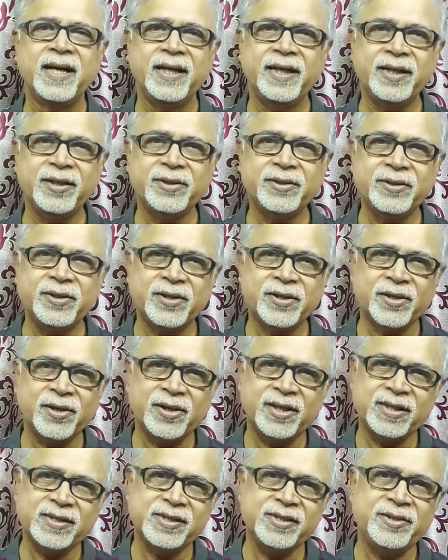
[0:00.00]
He could
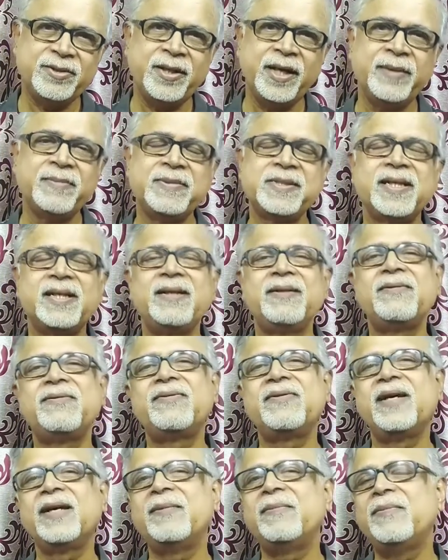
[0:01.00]
draw us to
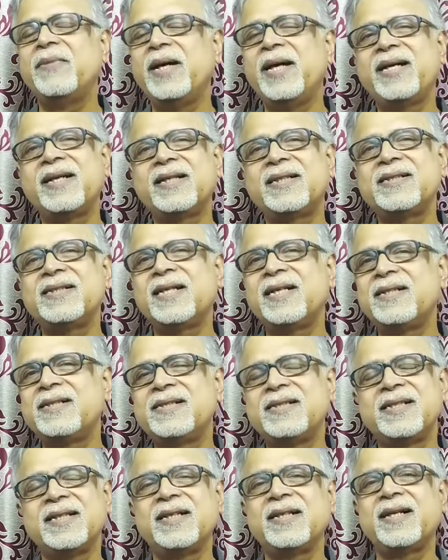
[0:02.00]
himself and make us
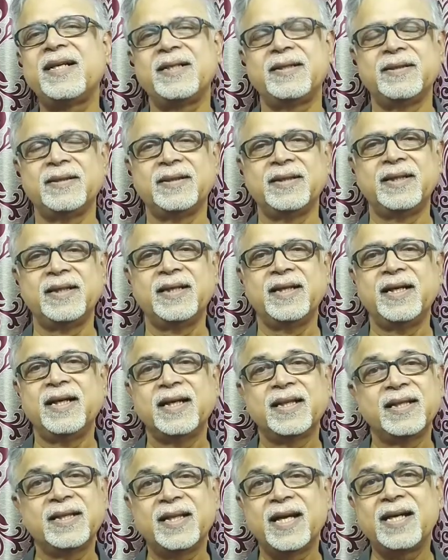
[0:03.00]
his children.
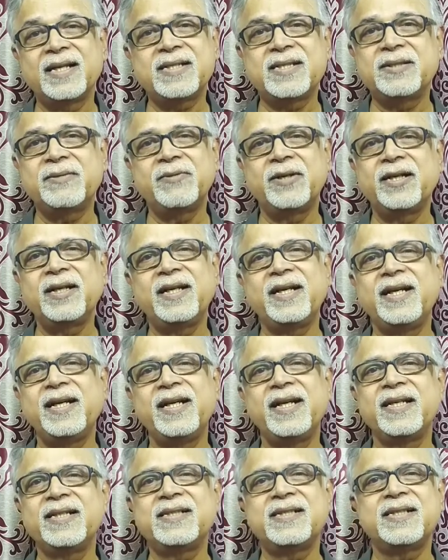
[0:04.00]
That's what he
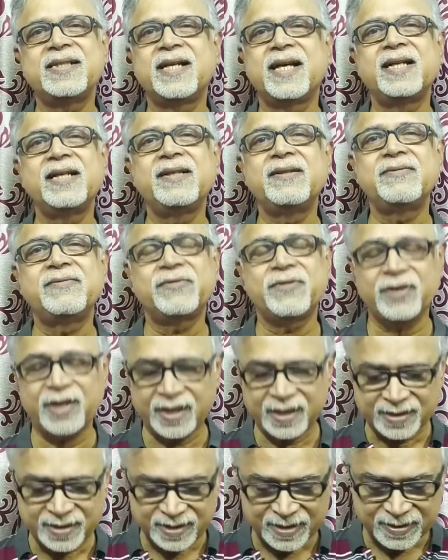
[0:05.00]
has done for
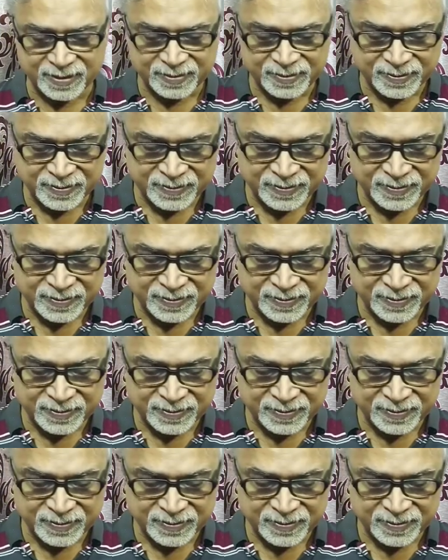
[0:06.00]
us.